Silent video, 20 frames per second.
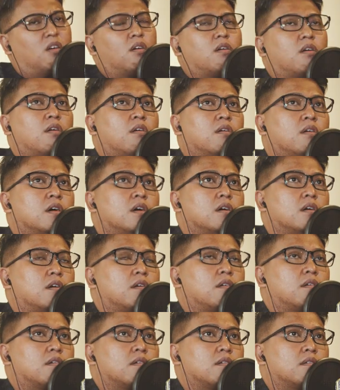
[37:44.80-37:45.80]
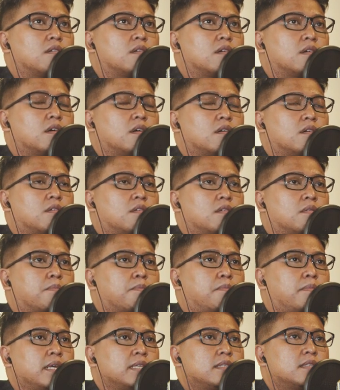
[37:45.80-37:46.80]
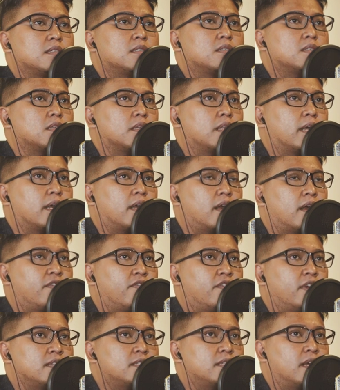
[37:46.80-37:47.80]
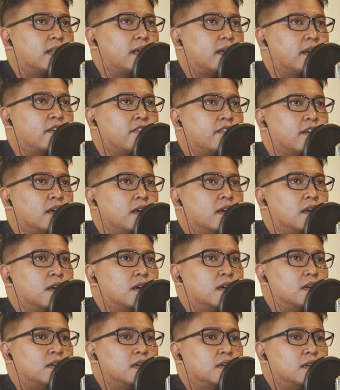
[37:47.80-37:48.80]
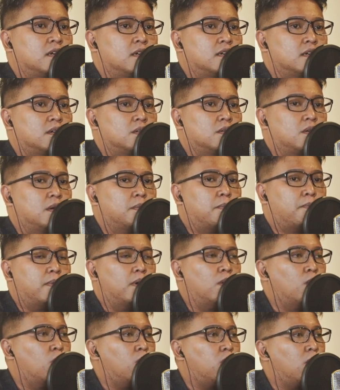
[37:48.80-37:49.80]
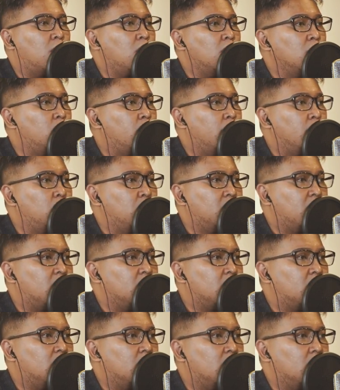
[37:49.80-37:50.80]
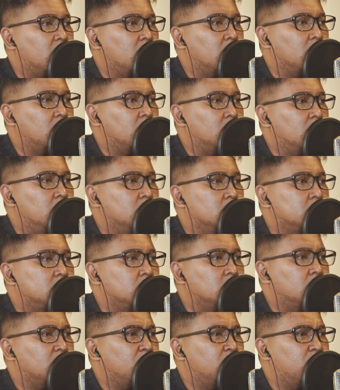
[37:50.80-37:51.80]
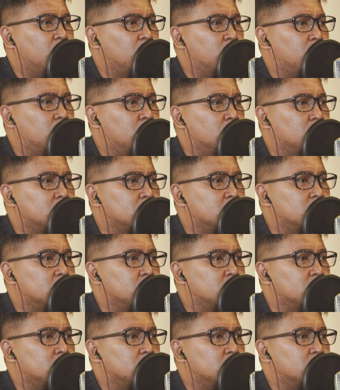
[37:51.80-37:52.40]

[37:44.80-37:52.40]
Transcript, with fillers: or, or, or, or places like cafes that have uh, a, a wall where you can take Instagram photos.